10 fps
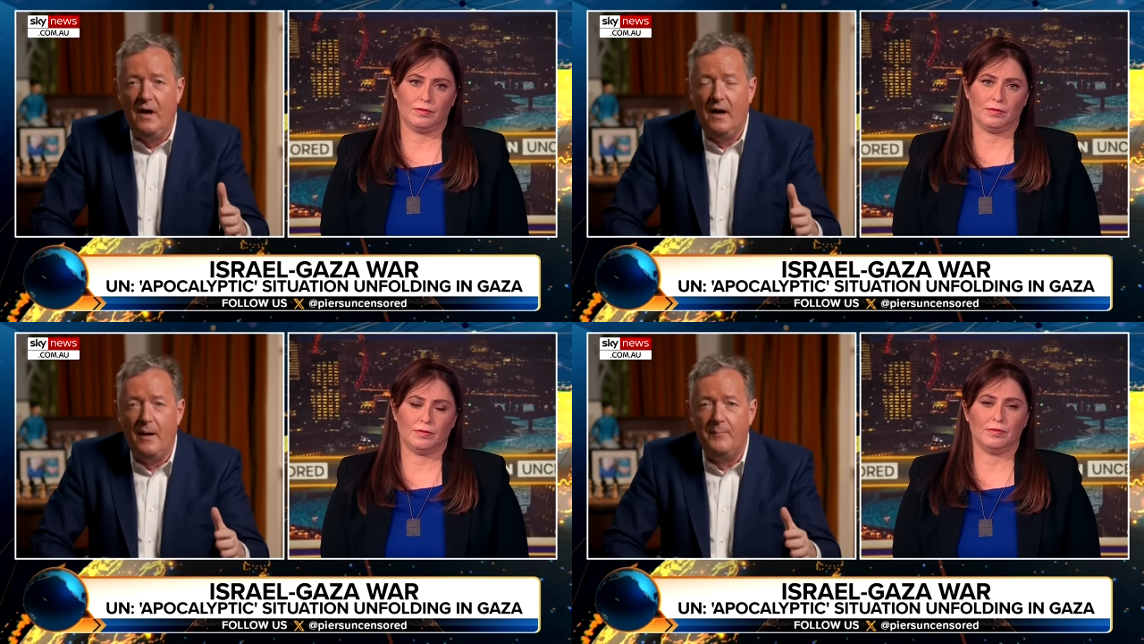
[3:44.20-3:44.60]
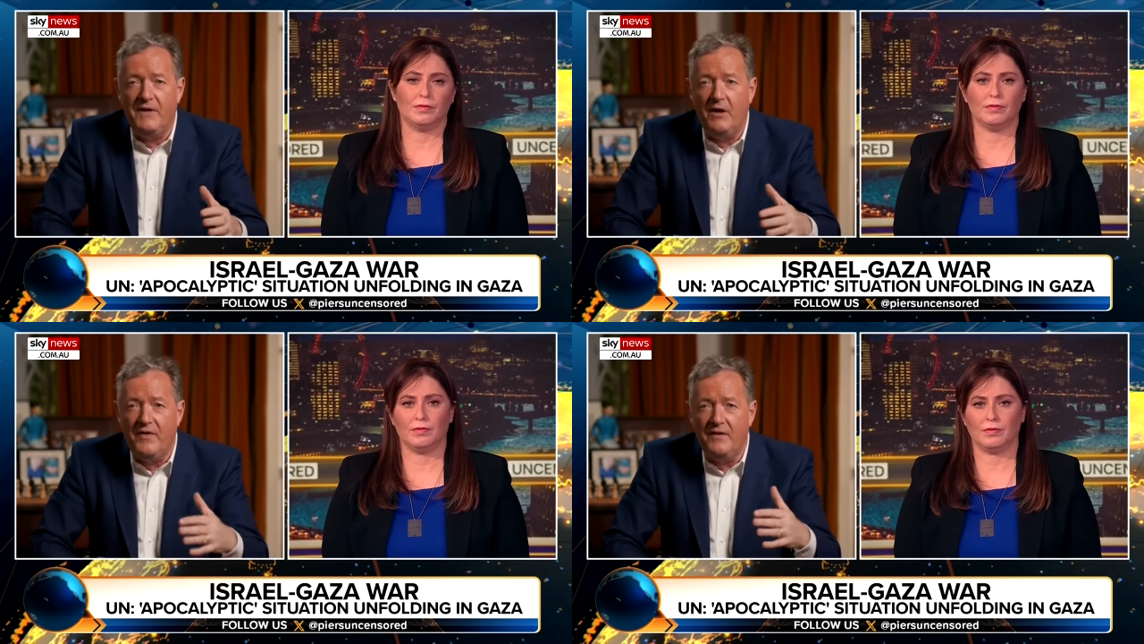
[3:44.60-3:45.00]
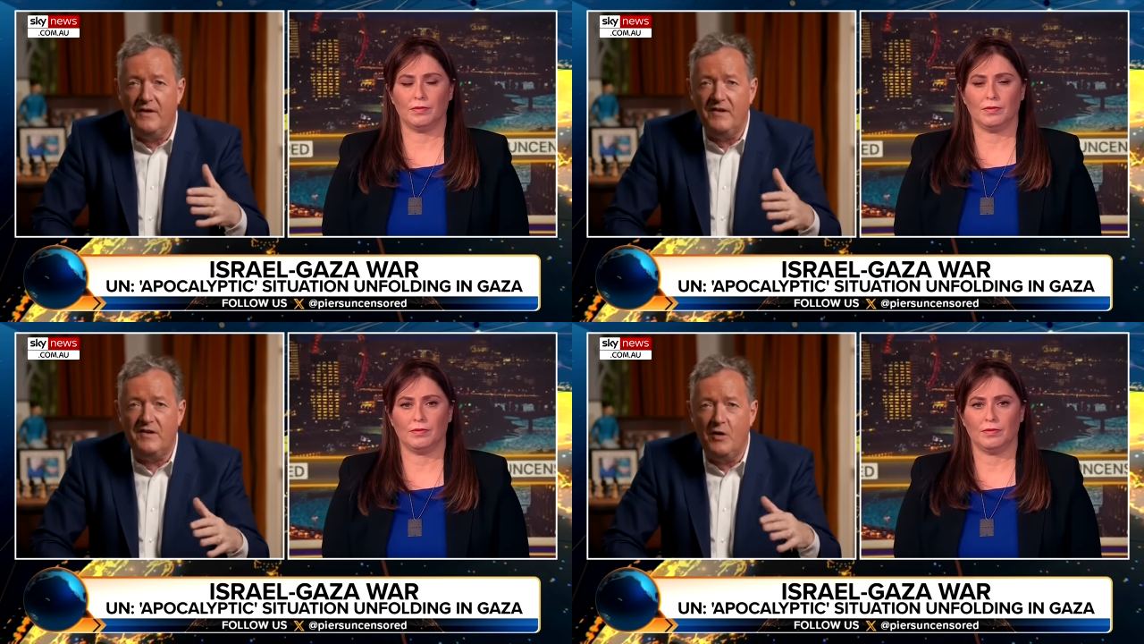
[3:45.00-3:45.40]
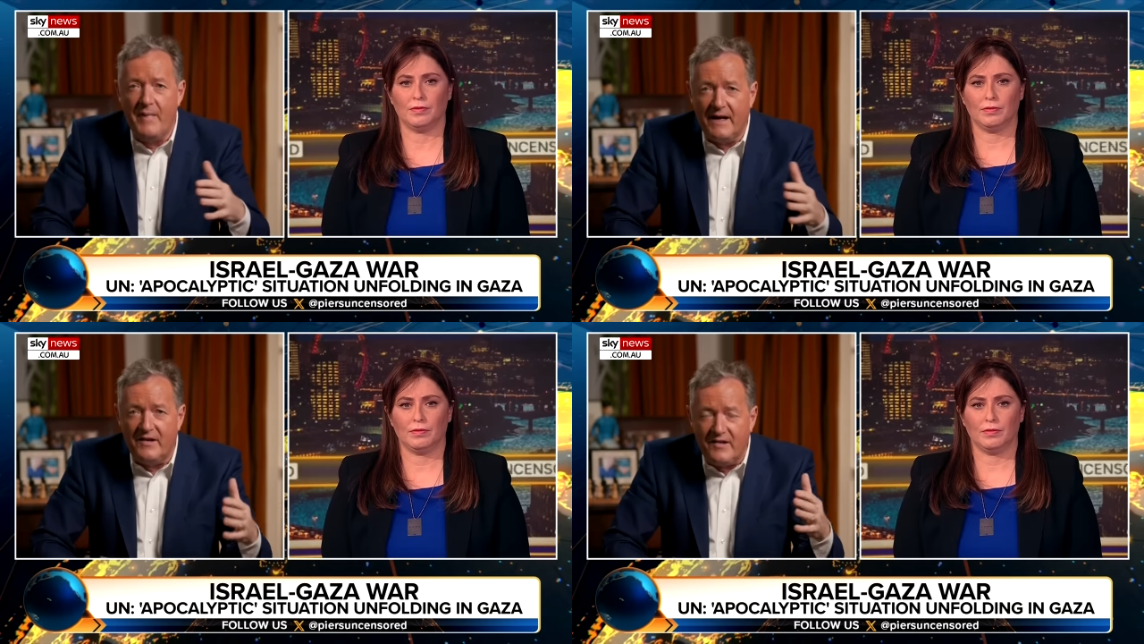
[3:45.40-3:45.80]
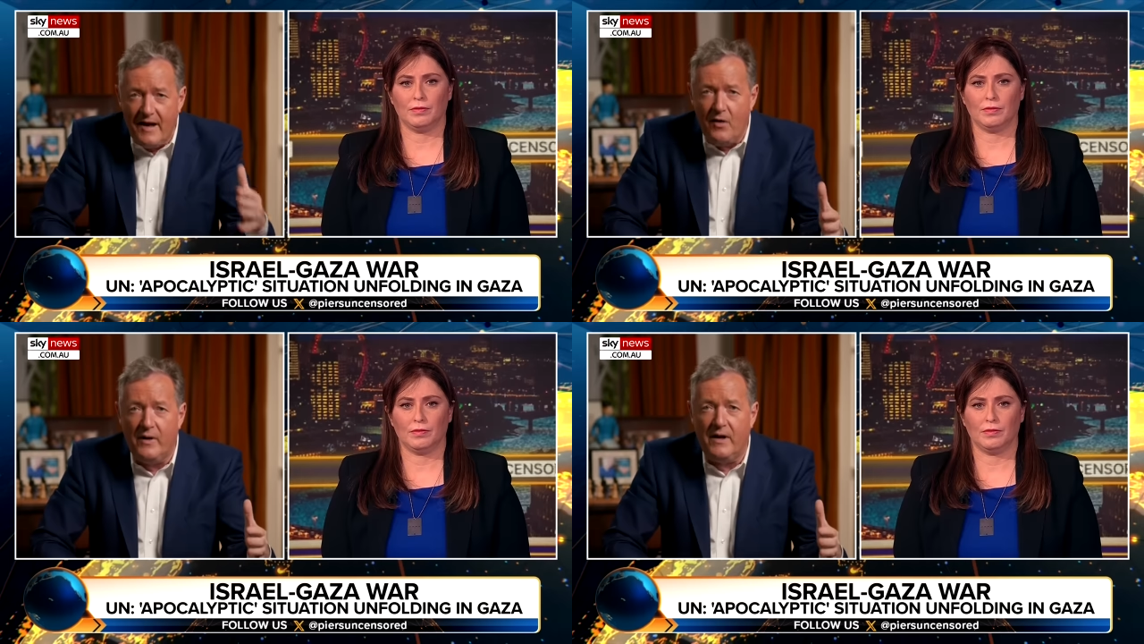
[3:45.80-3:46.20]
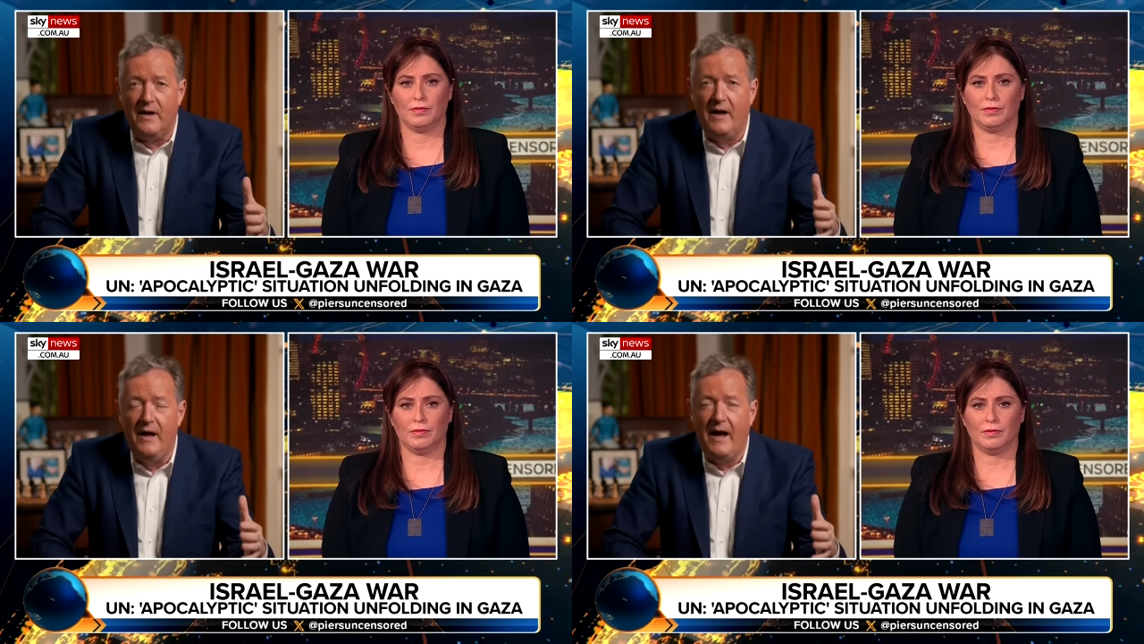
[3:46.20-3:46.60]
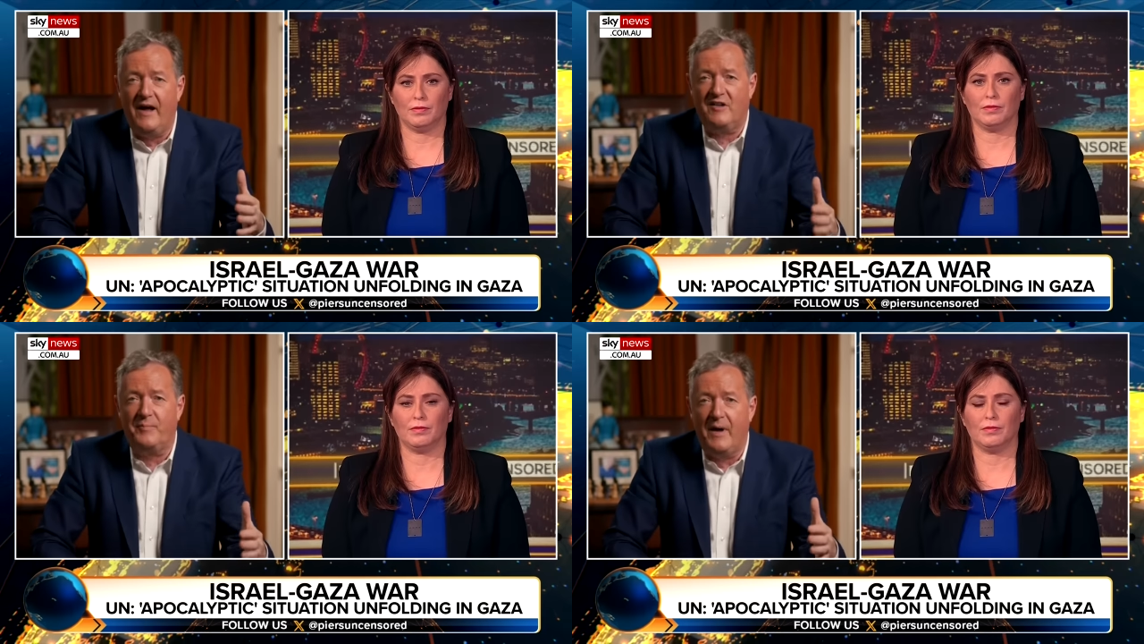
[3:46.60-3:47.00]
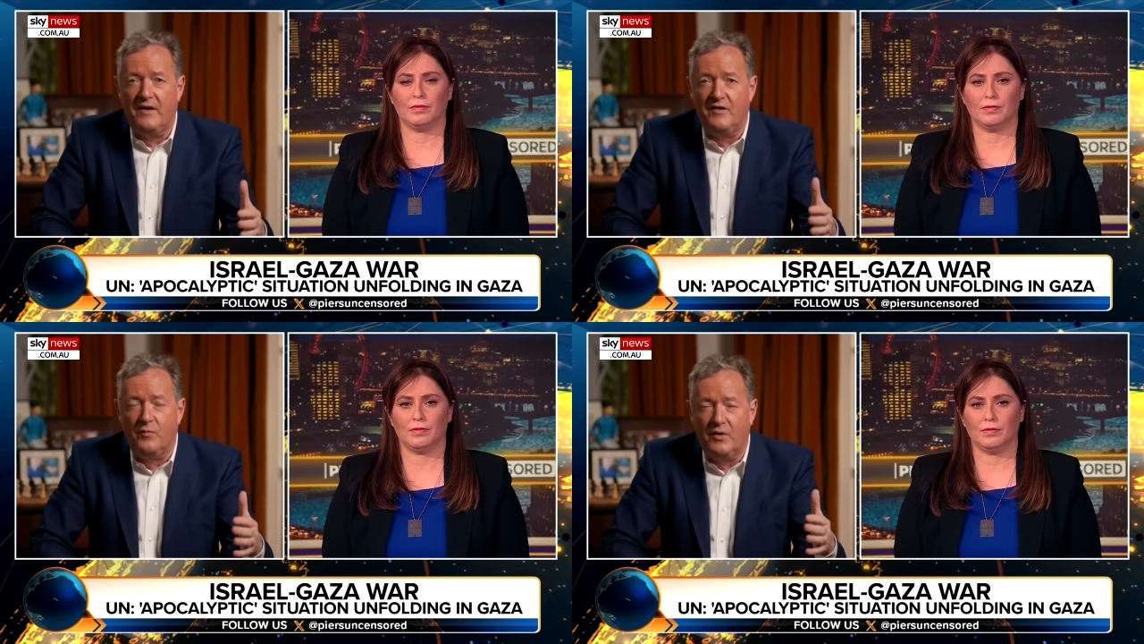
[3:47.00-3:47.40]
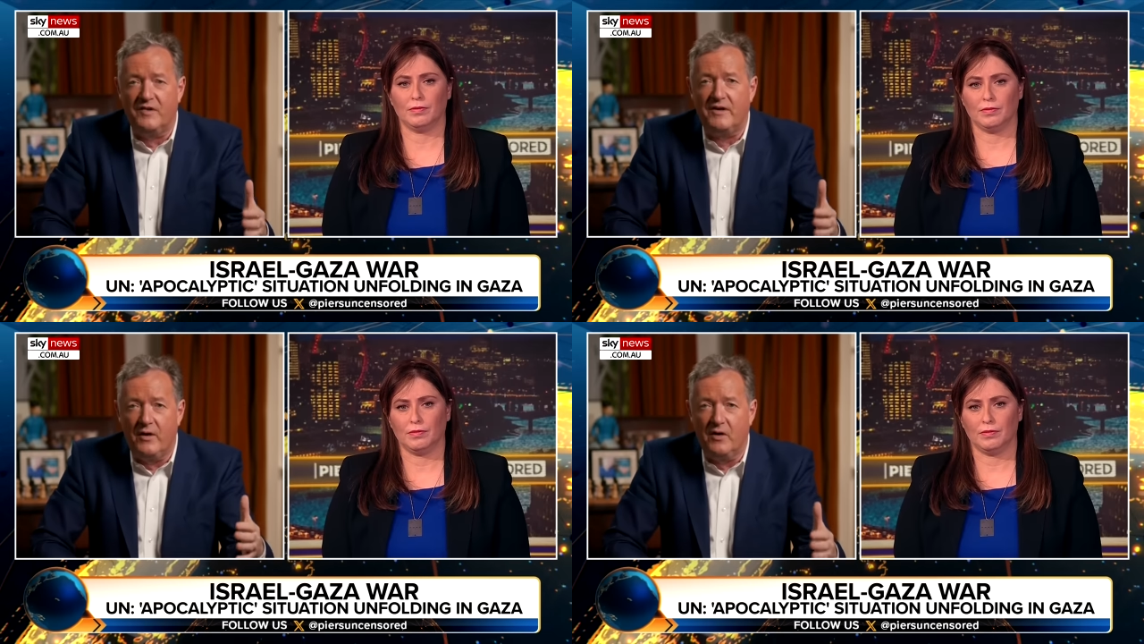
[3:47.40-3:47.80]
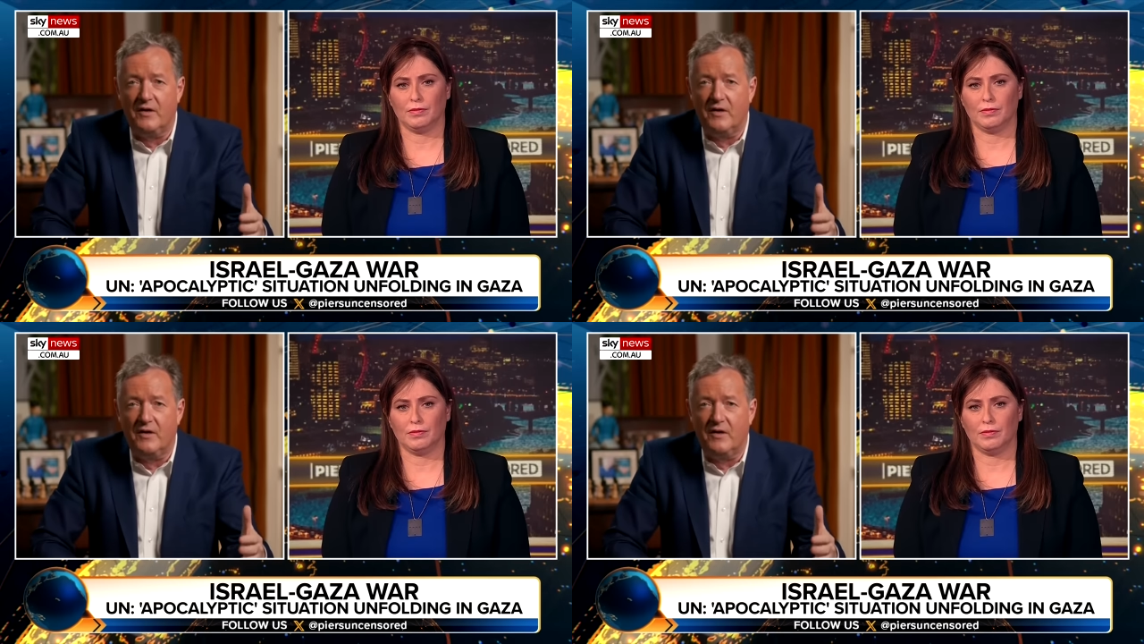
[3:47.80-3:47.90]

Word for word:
Speaker 1: Um, you know, th this humanitarian aspect of what is going